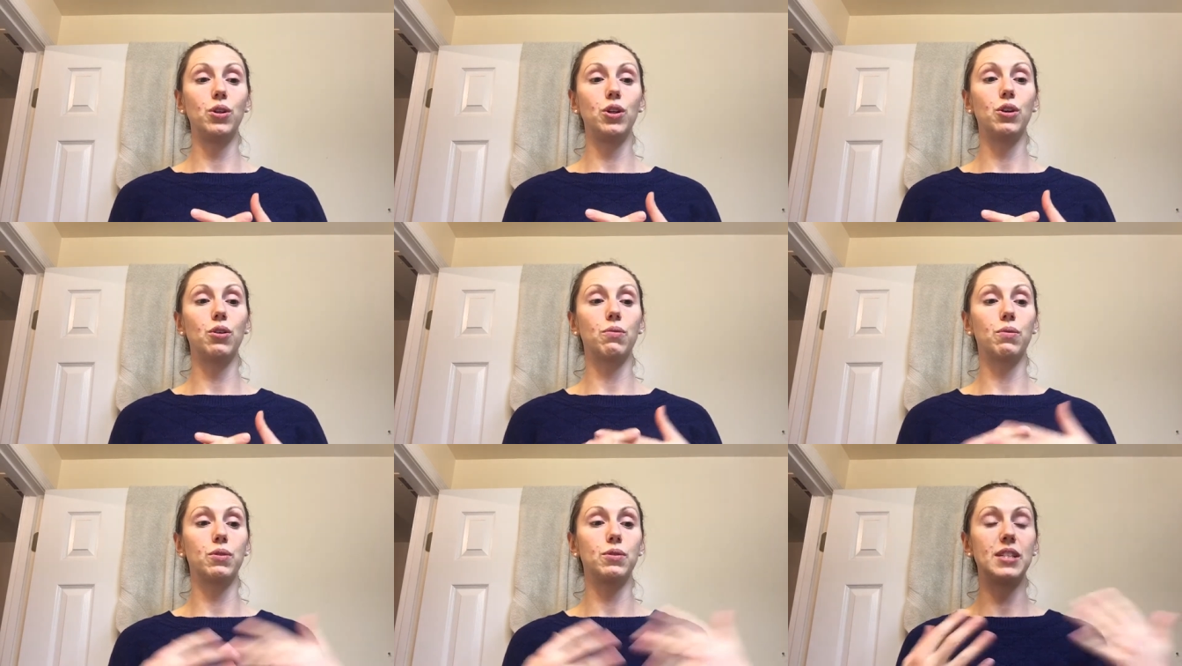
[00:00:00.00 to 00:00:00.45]

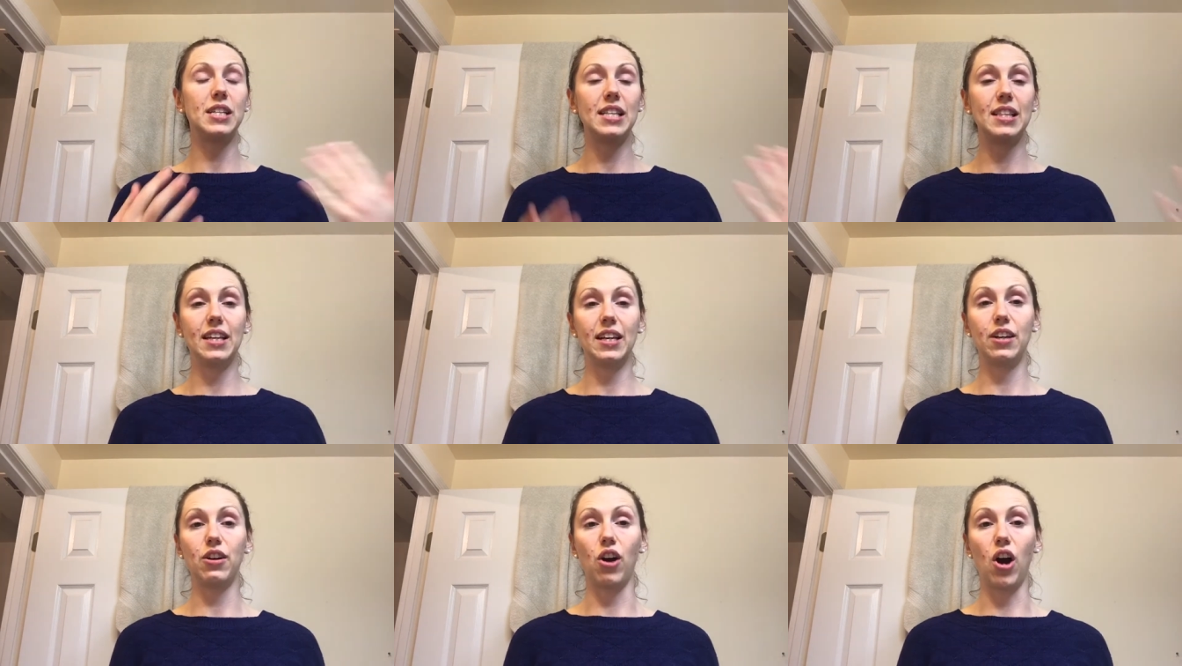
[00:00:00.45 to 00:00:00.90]
your routine
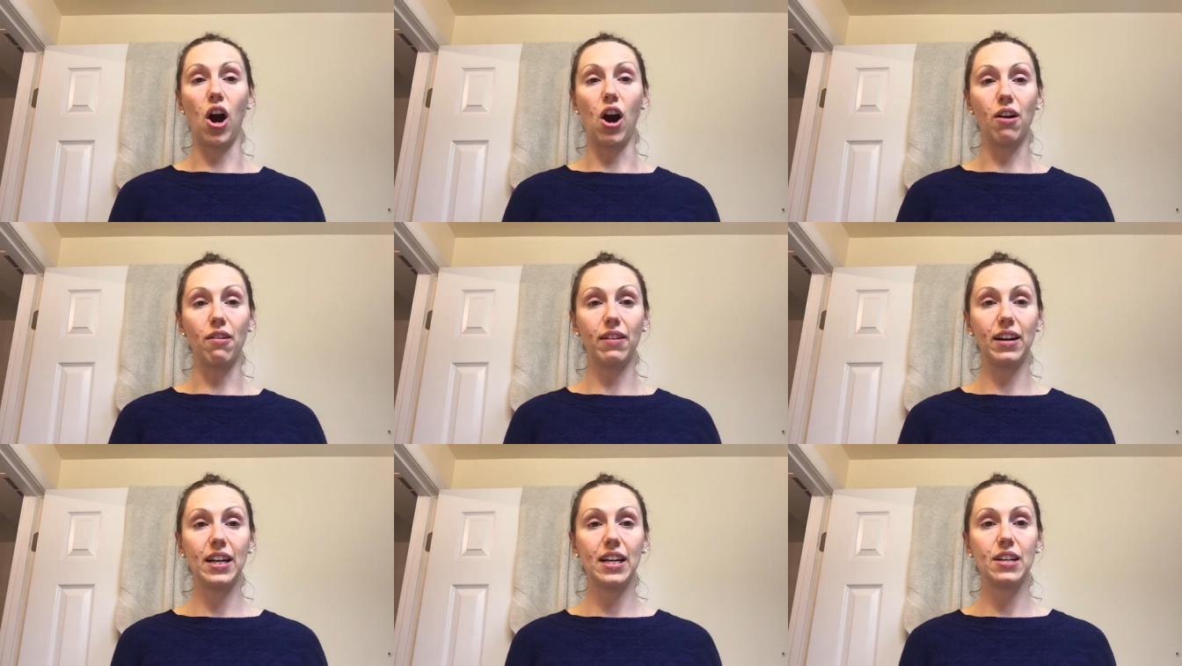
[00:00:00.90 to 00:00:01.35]
that you're
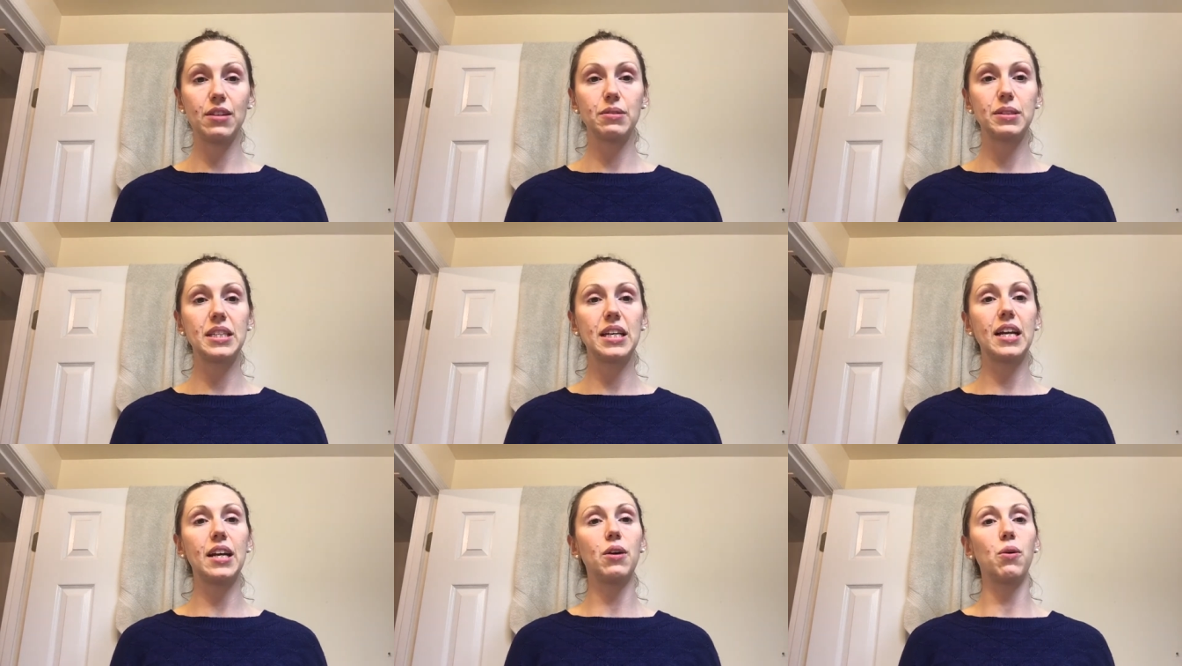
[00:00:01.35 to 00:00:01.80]
already
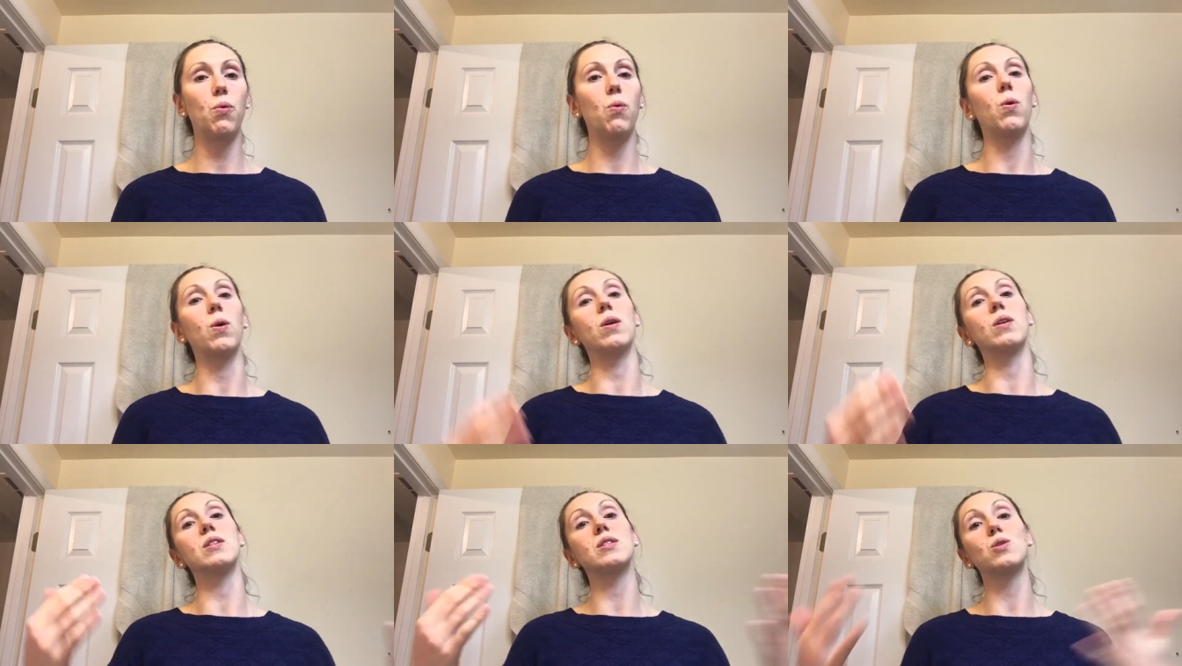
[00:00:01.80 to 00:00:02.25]
using
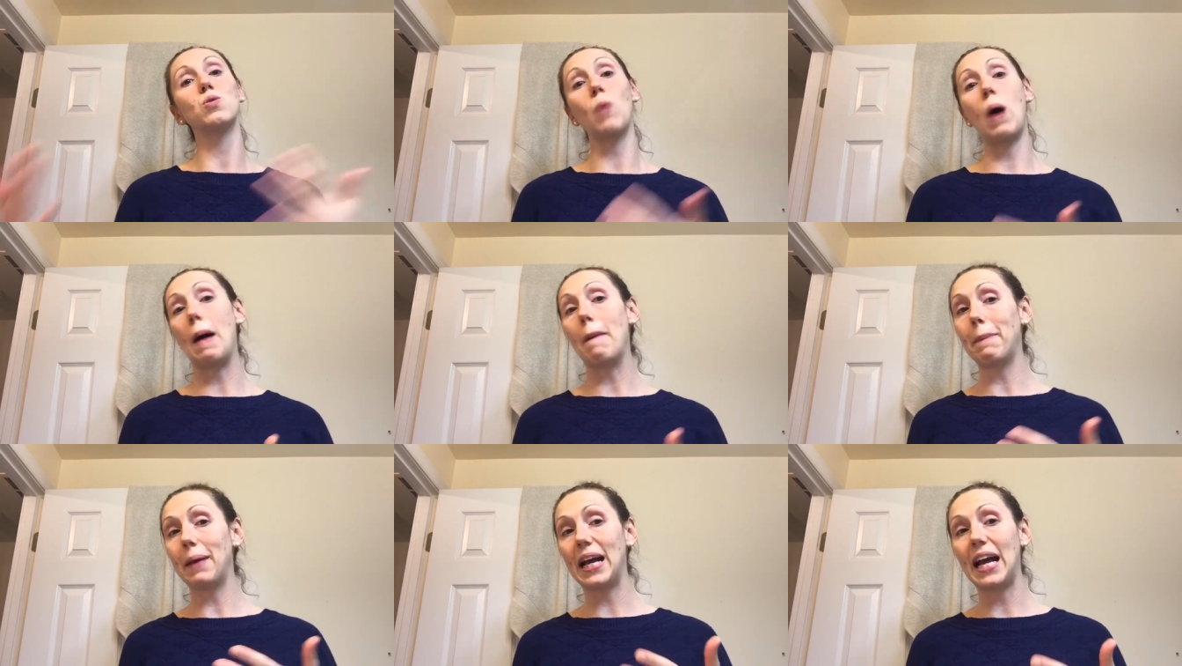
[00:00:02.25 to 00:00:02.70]
or
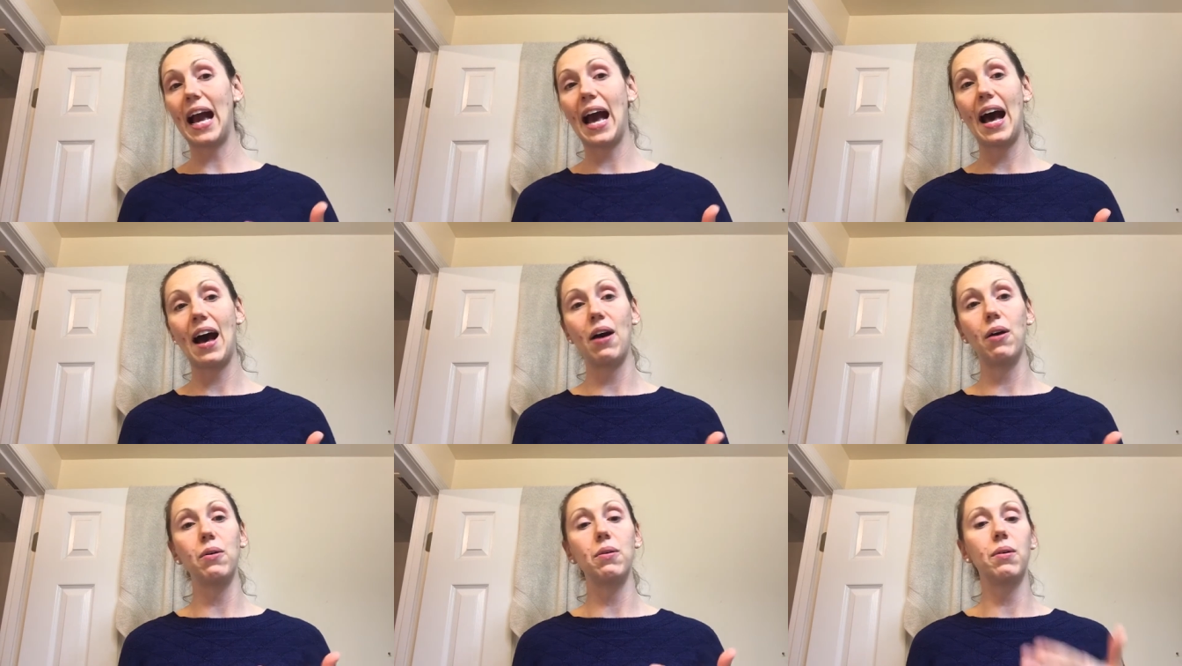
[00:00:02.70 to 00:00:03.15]
swapping
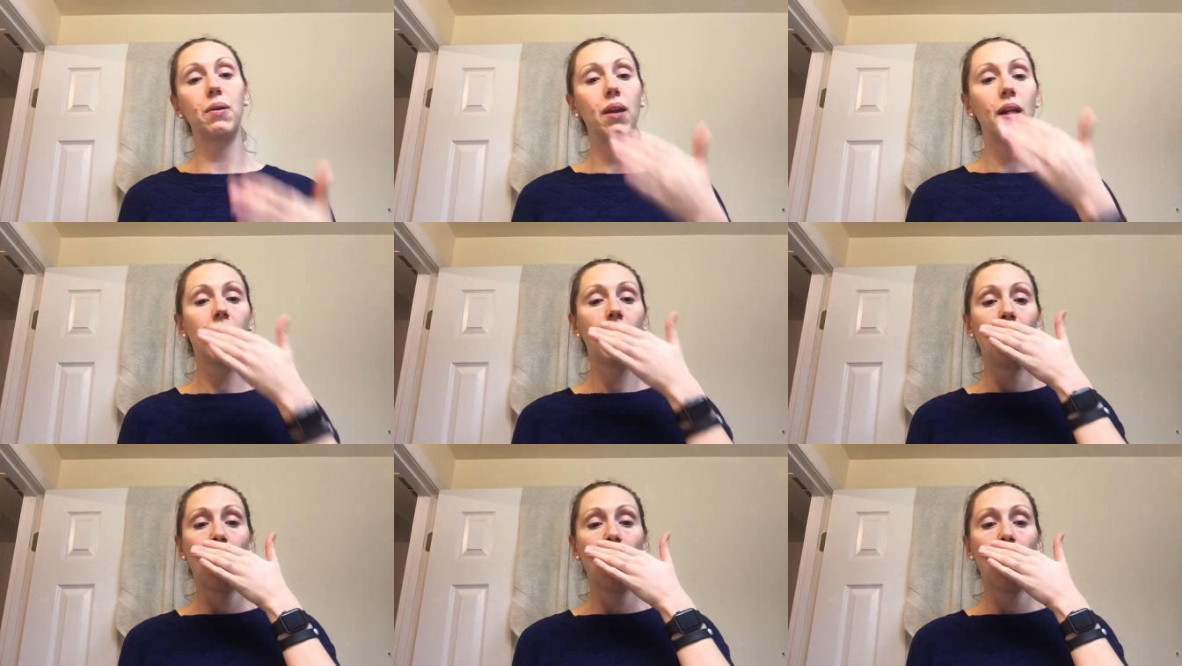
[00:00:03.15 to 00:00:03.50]
out.